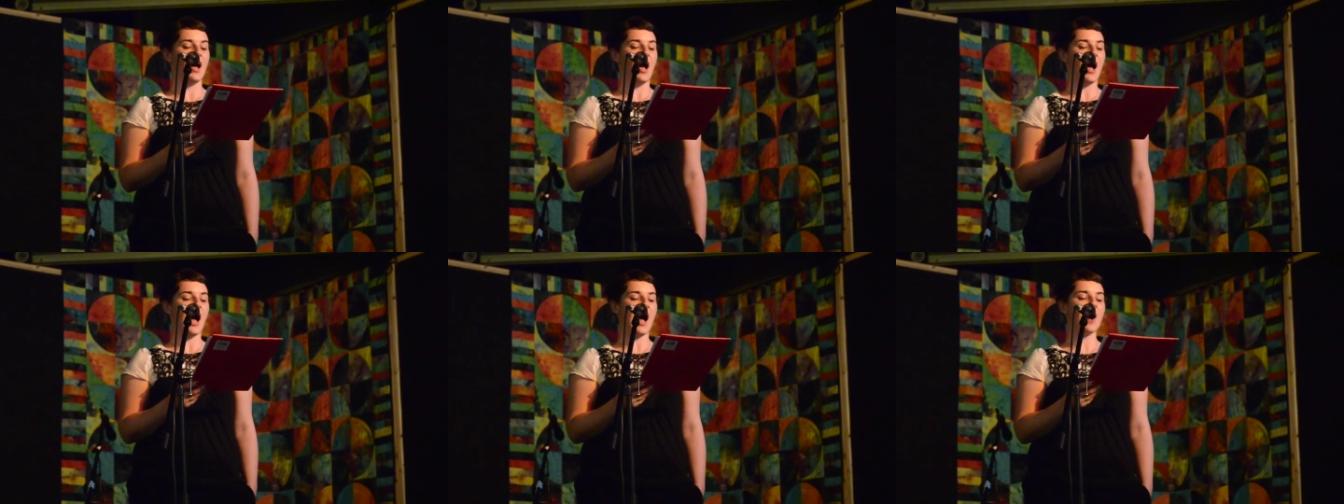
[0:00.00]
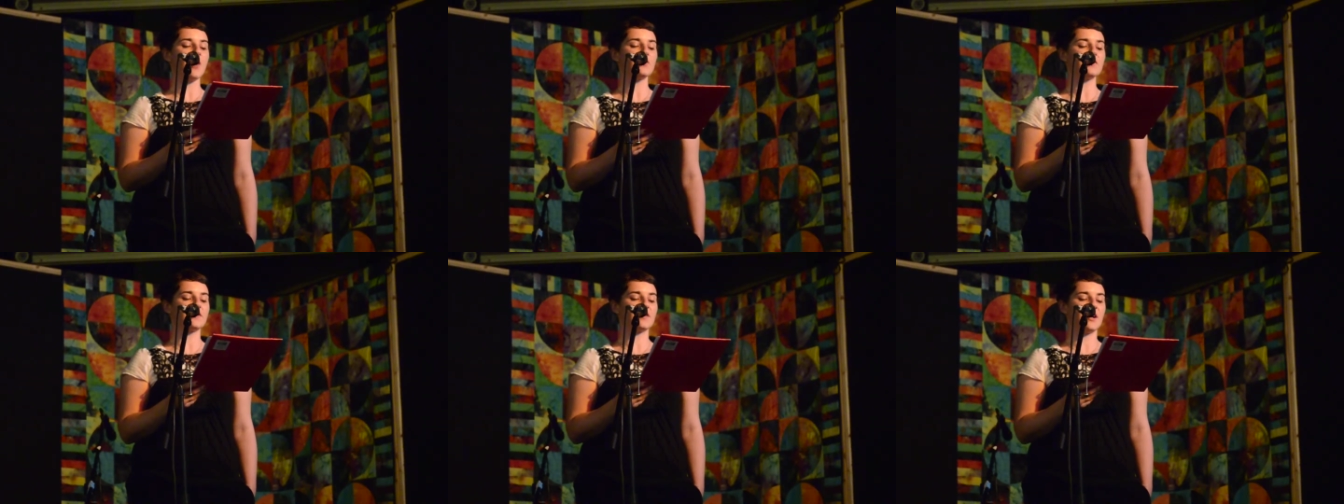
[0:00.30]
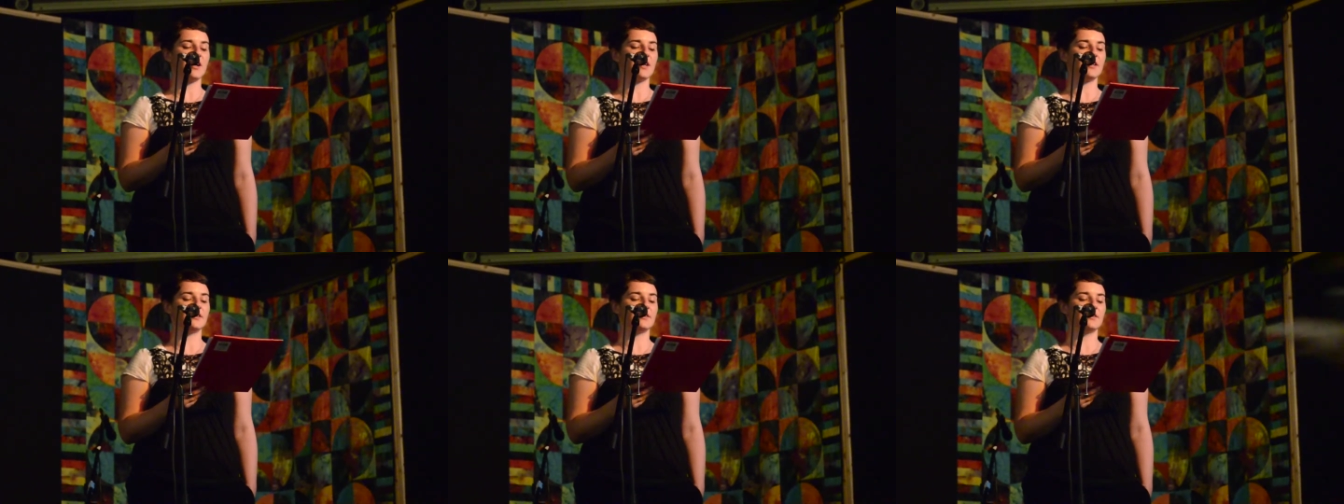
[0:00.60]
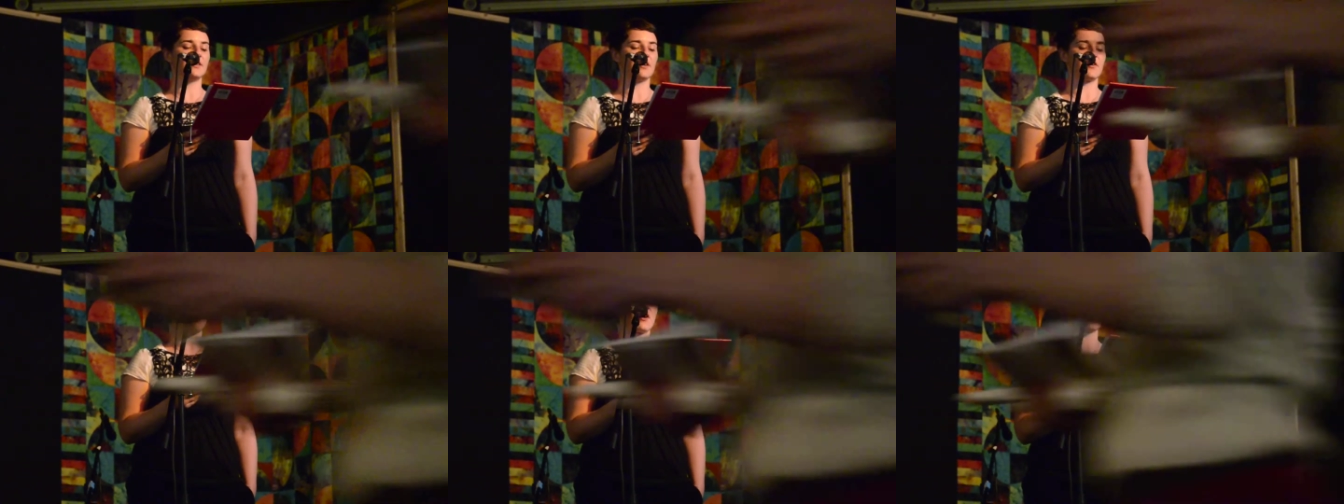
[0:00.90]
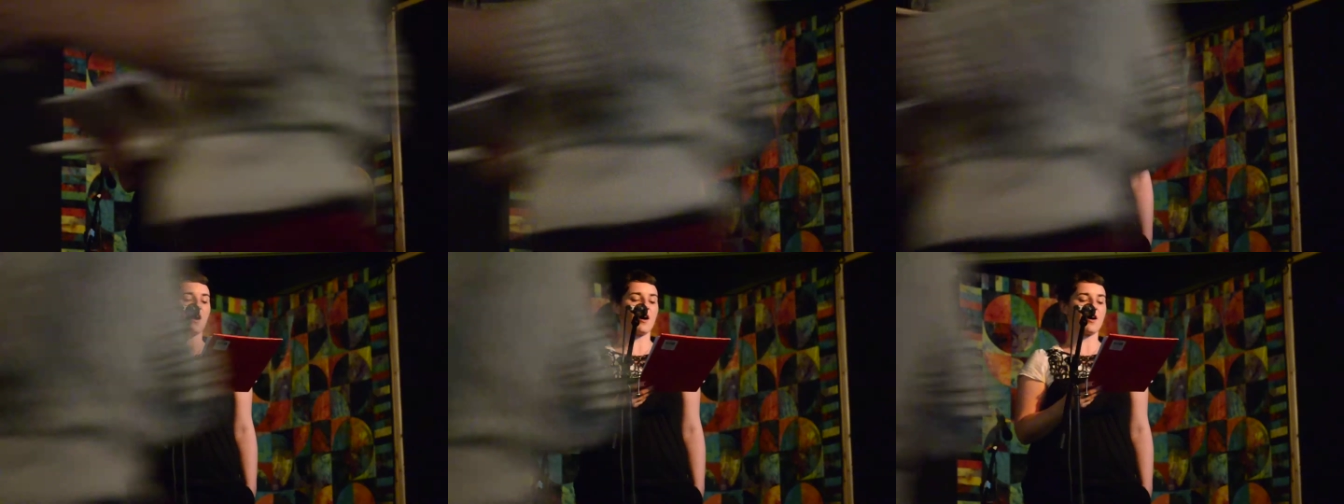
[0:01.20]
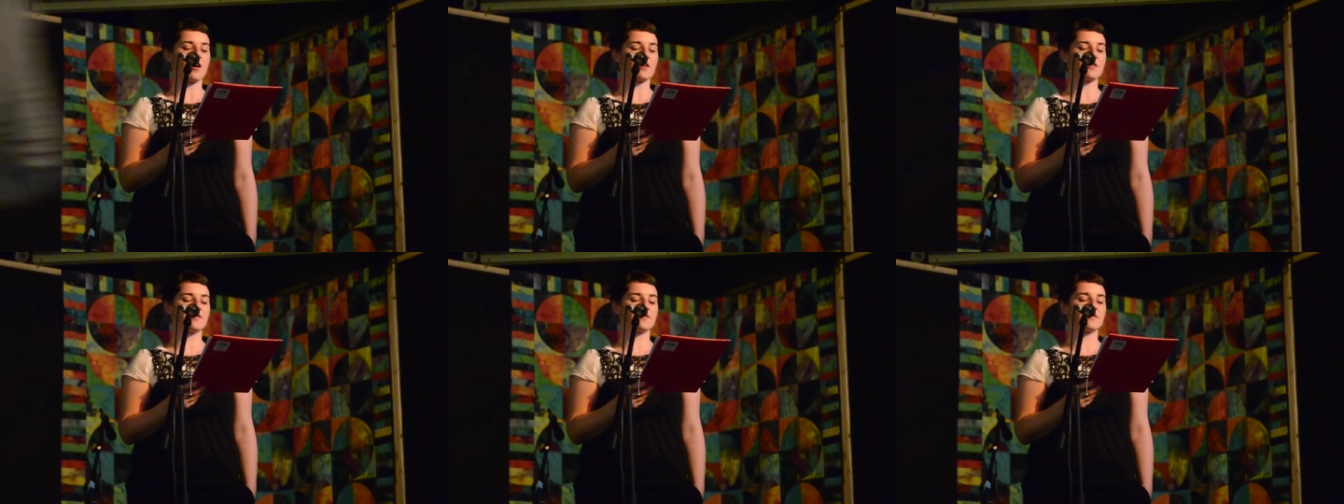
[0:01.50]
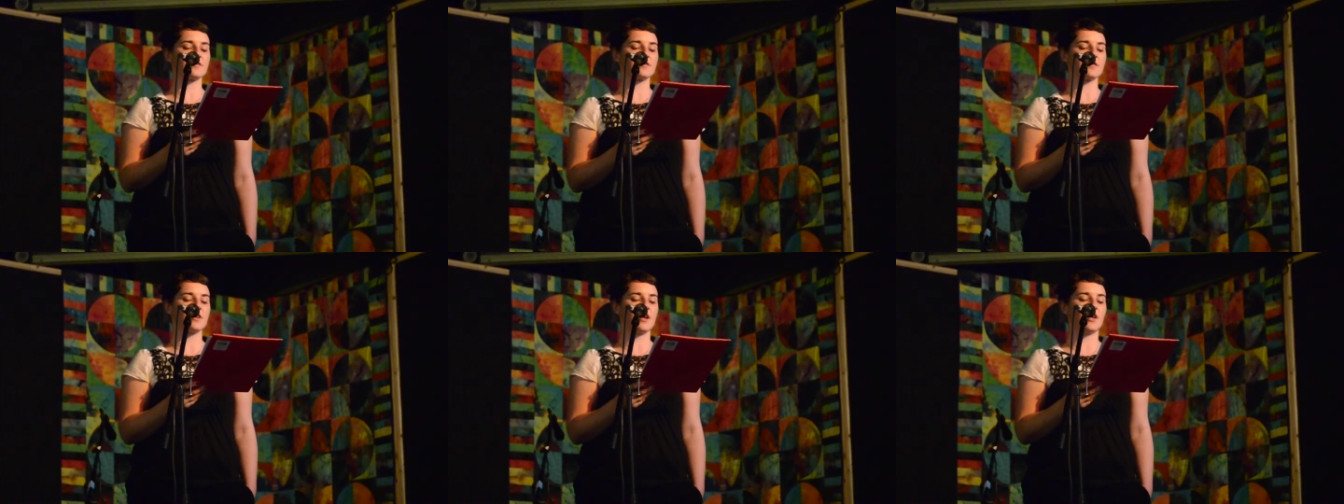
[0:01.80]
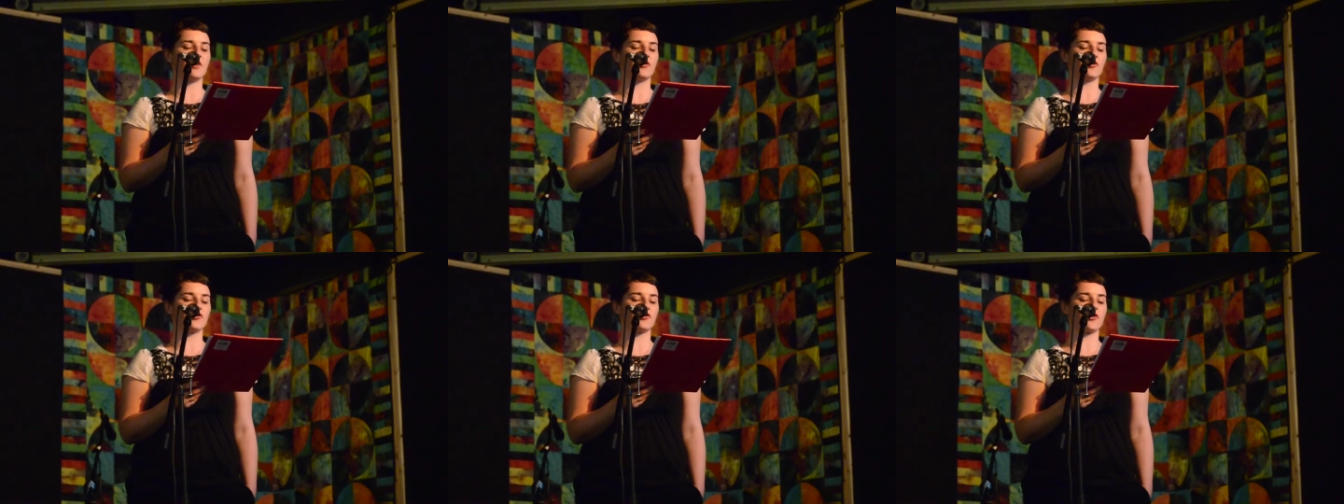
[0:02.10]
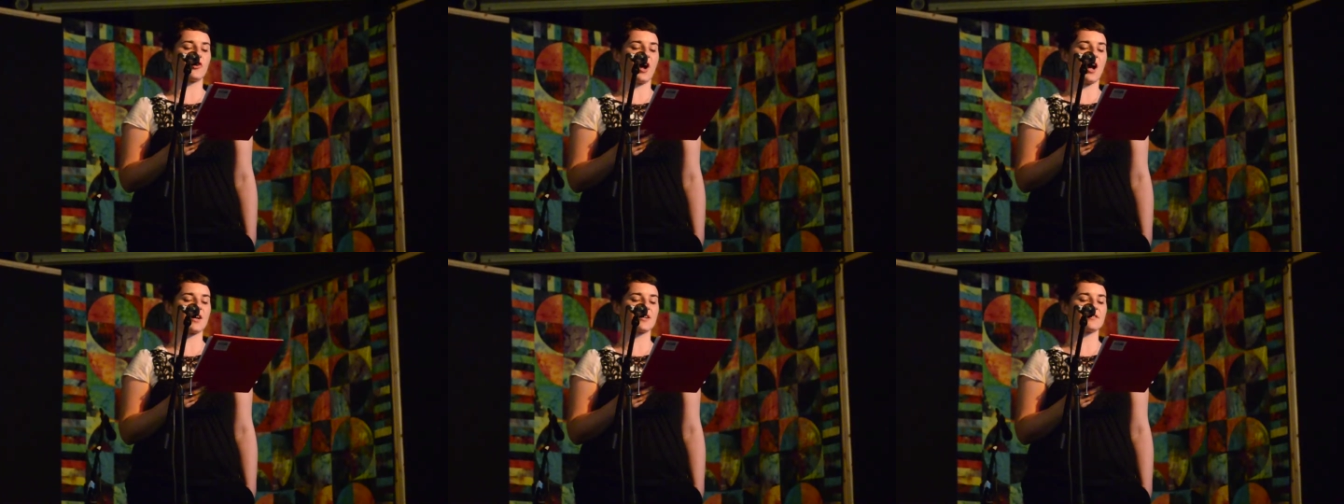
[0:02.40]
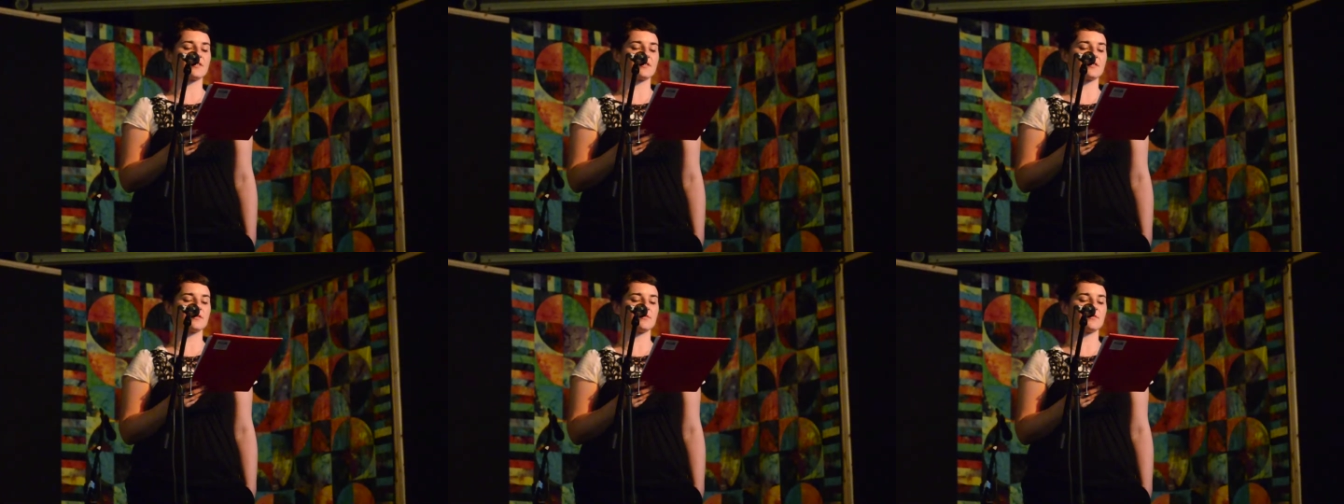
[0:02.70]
Outside there are cars and trucks